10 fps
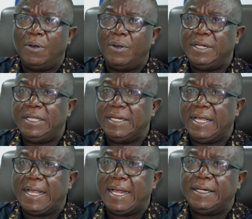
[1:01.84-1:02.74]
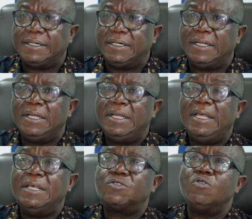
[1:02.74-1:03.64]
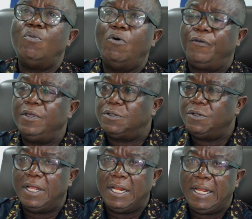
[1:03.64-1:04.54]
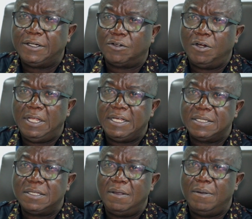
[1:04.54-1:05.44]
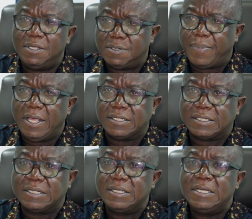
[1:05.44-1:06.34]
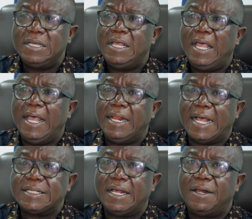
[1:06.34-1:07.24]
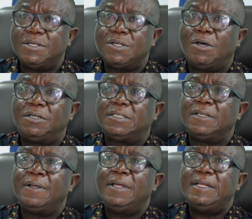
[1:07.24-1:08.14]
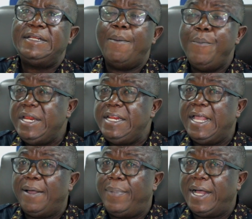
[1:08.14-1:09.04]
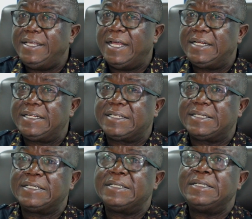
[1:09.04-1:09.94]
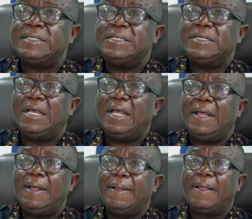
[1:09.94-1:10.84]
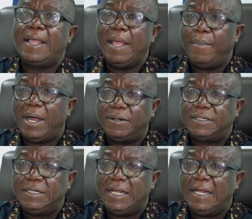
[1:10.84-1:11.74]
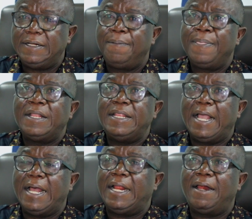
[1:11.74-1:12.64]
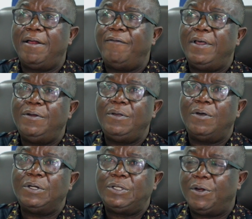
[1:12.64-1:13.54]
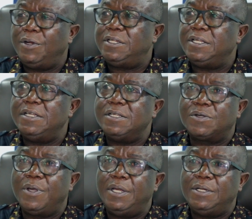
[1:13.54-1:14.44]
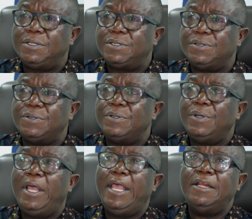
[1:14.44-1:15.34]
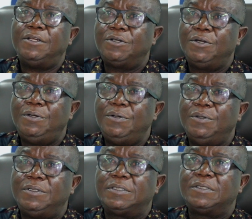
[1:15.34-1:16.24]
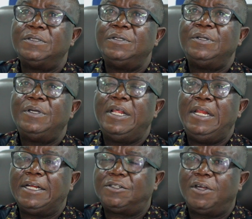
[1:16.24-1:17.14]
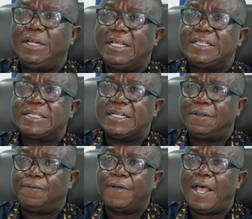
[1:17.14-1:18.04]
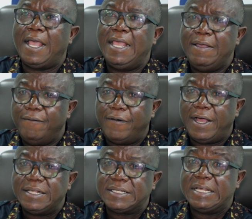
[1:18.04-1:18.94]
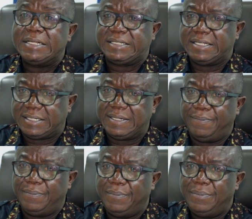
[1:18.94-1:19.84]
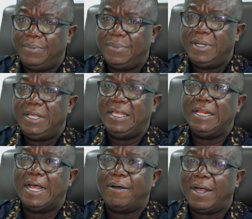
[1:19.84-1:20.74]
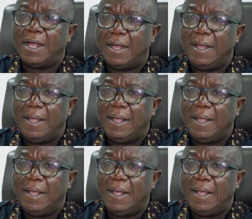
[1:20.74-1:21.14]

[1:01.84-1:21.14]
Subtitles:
on in the country is to move into the electronic space. And as a result, the mid-year budget came out that the Ghana Revenue Authority is going to introduce electronic certified invoice system in our